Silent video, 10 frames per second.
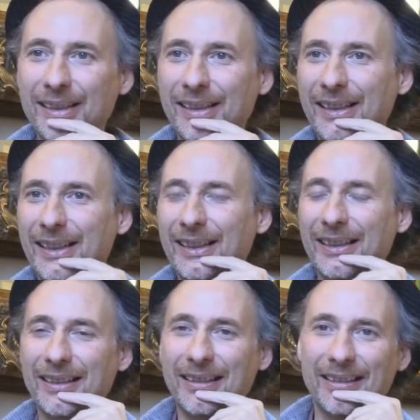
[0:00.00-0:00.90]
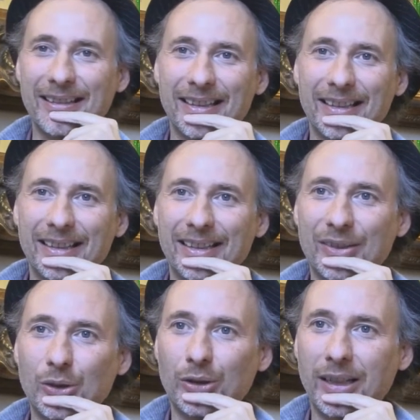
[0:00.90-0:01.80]

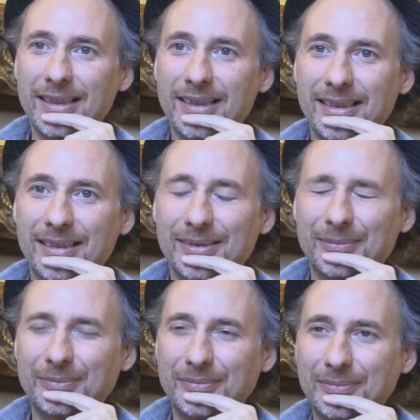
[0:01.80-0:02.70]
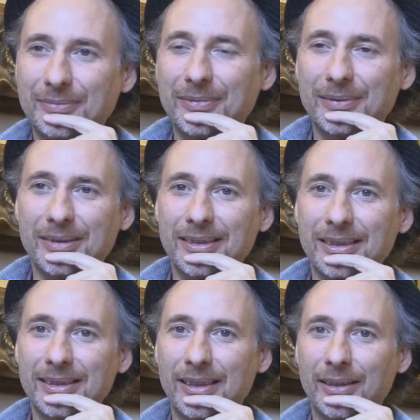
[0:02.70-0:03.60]
So
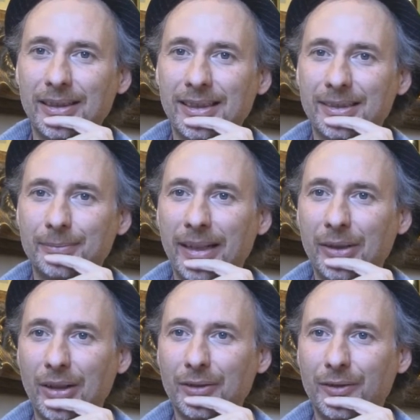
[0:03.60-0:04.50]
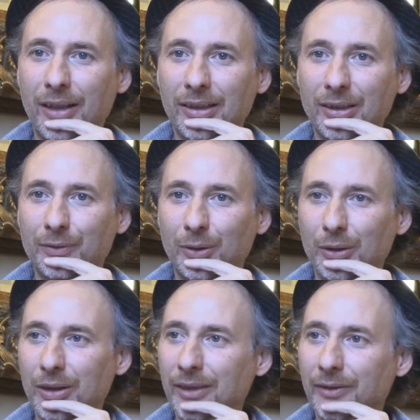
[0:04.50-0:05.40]
it's my grandfather's
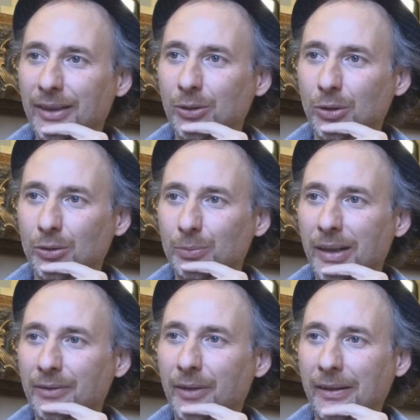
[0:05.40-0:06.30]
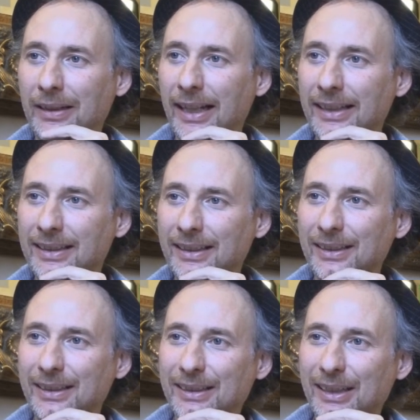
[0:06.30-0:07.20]
fault if I go to bed very late
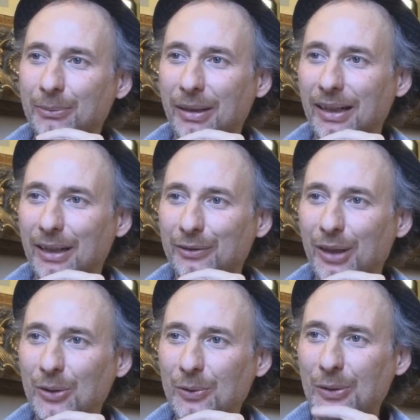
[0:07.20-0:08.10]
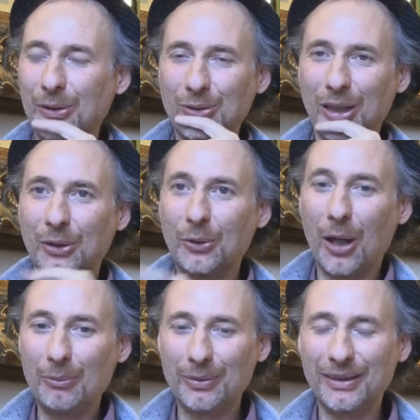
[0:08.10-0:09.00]
in my life now, because I grew
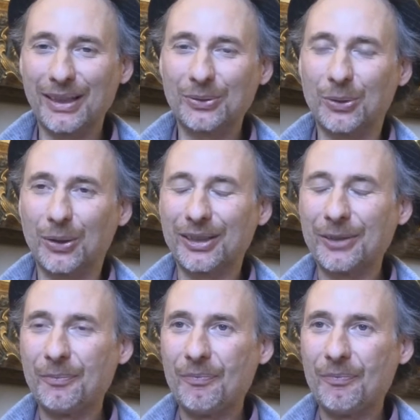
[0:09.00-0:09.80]
up in that world.